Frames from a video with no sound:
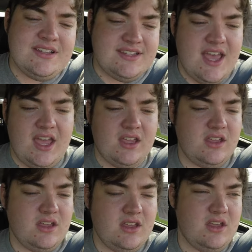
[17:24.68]
to say?
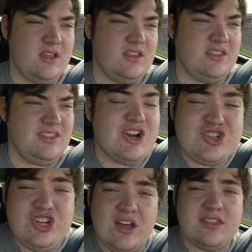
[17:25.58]

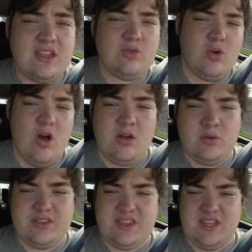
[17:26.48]
There's nothing wrong
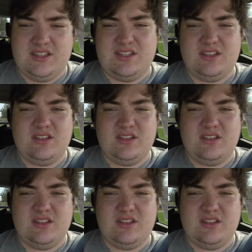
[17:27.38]
with this.